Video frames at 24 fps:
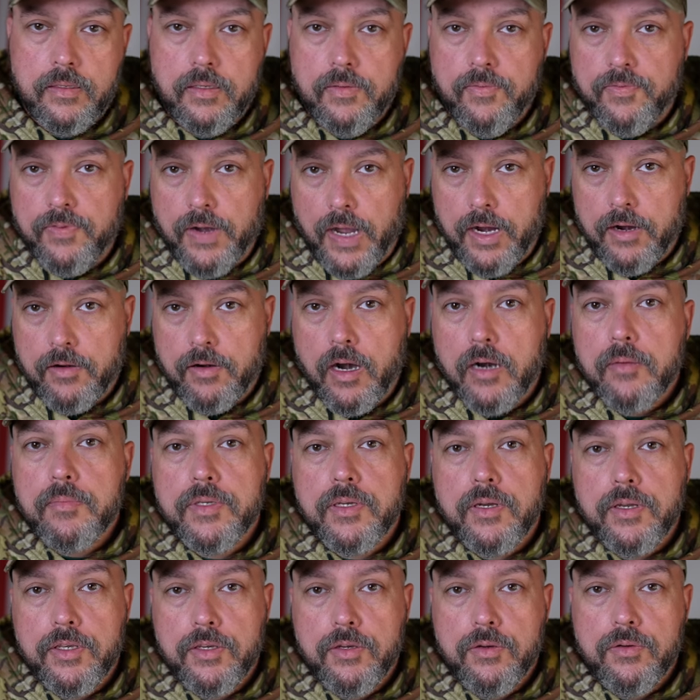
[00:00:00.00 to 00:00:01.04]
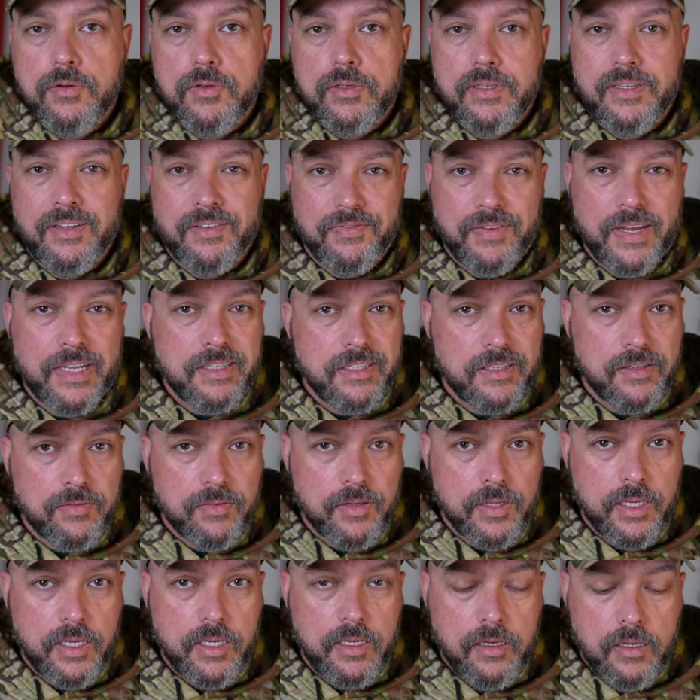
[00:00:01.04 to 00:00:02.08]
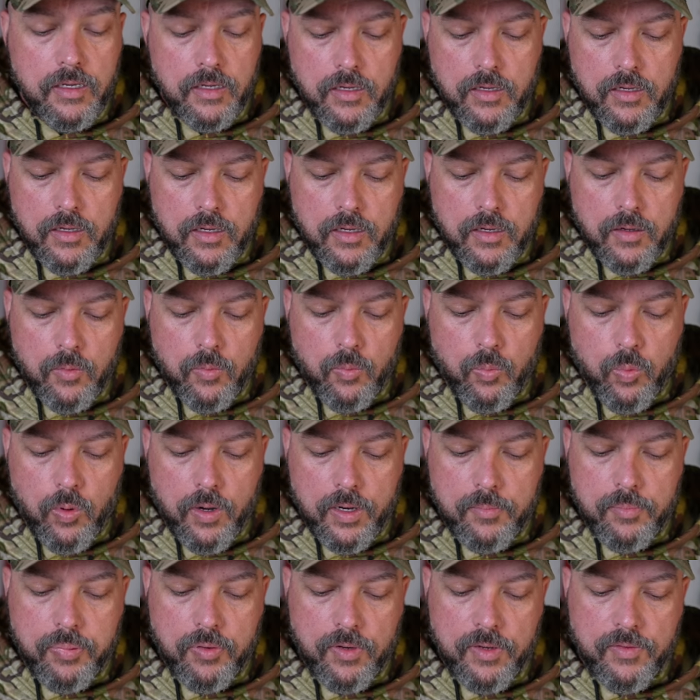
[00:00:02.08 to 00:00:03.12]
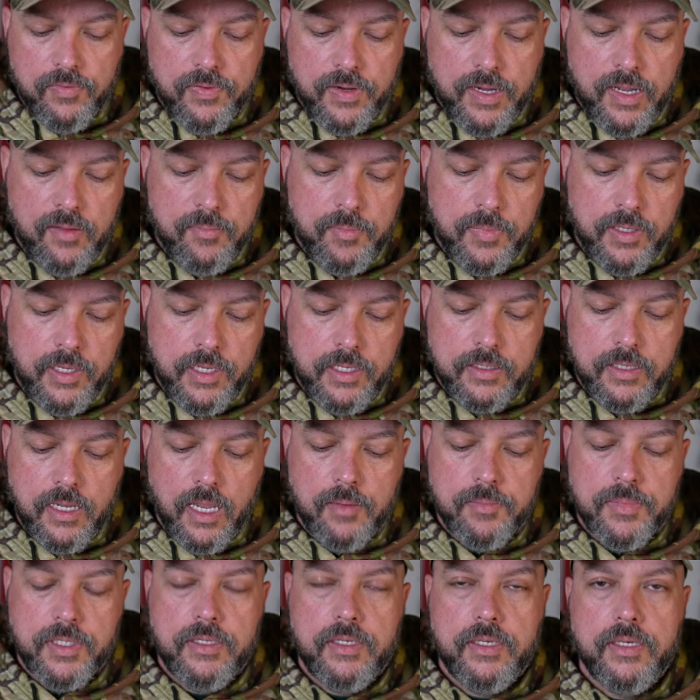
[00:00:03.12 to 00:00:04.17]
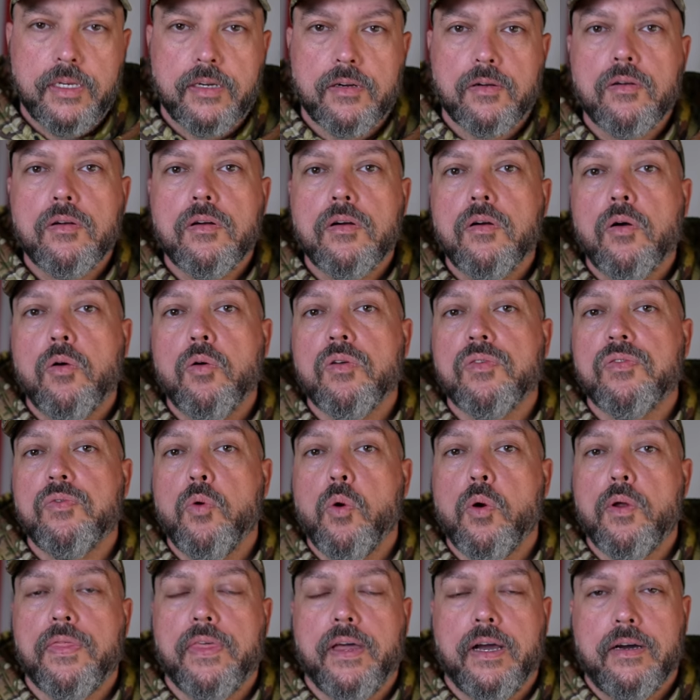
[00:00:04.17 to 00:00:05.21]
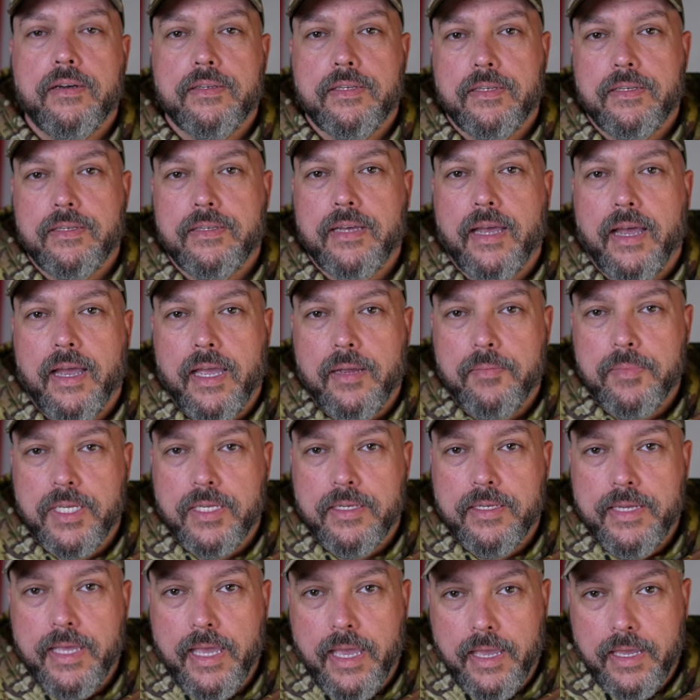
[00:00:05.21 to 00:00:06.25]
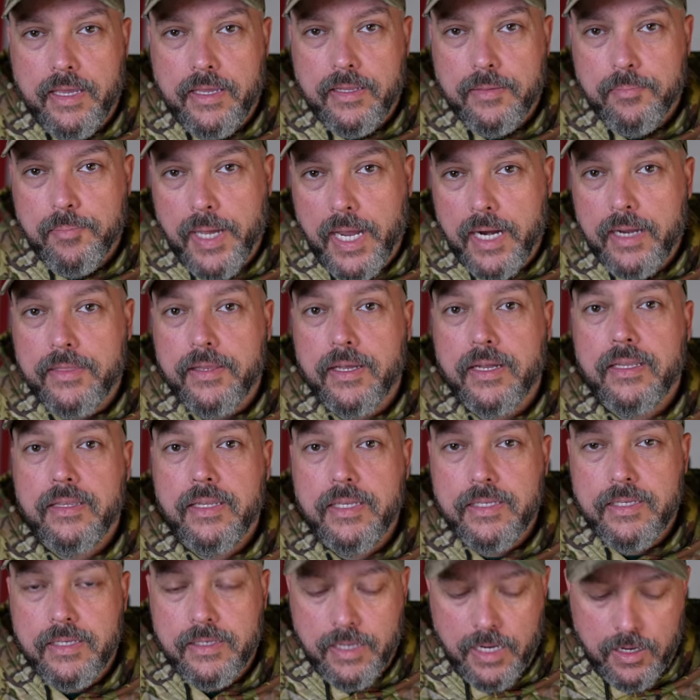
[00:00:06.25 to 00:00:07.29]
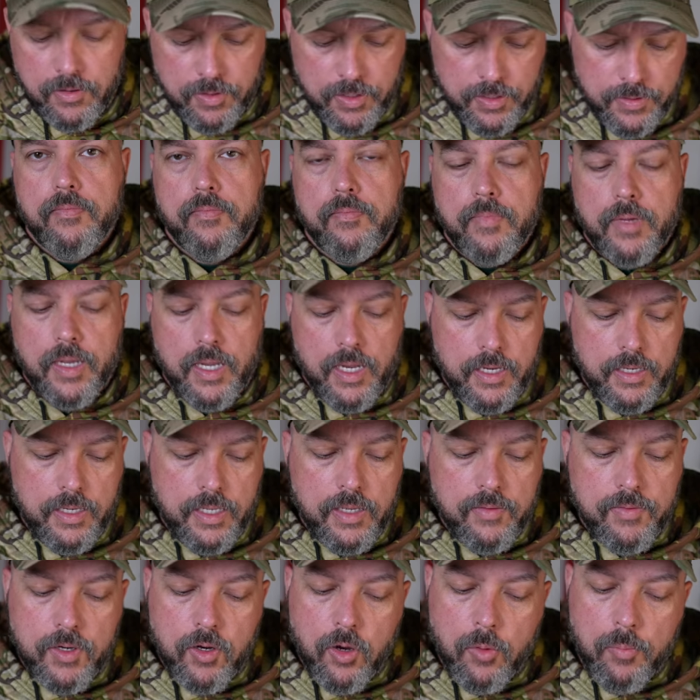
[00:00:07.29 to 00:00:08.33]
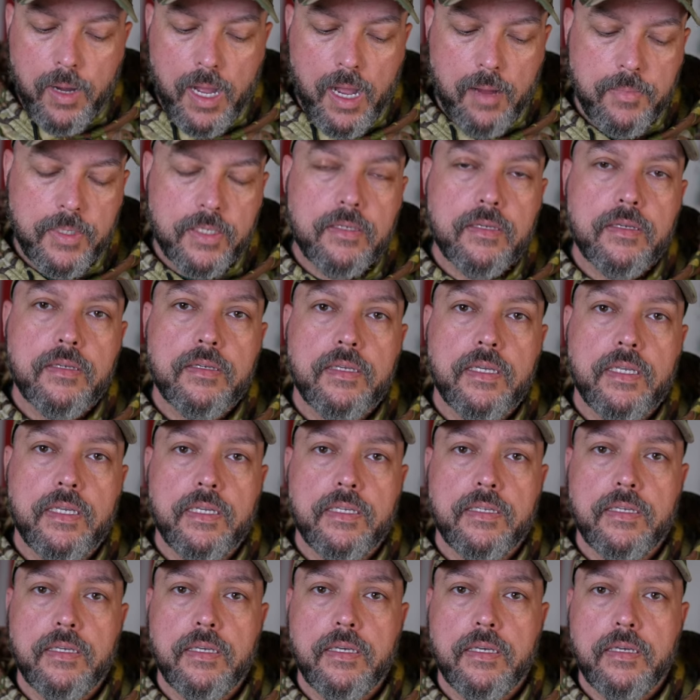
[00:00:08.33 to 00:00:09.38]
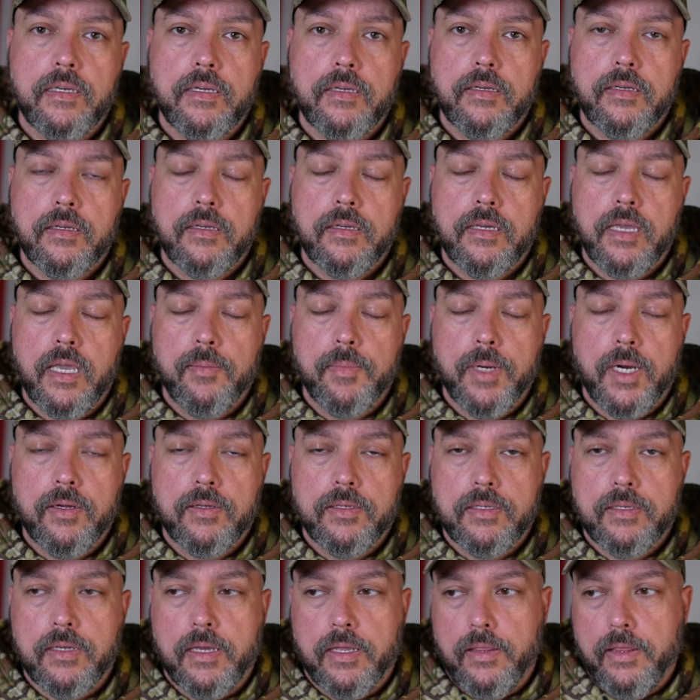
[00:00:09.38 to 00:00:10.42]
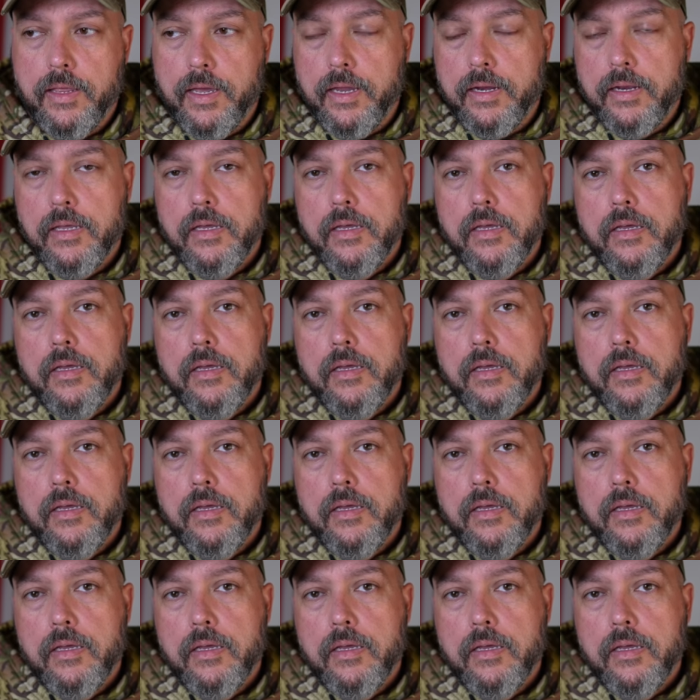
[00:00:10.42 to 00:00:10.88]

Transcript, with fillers: firearms are used defensively 1.5 million times a year or 4,000 times a day back in the Clinton era. And even Obama's CDC came out and said that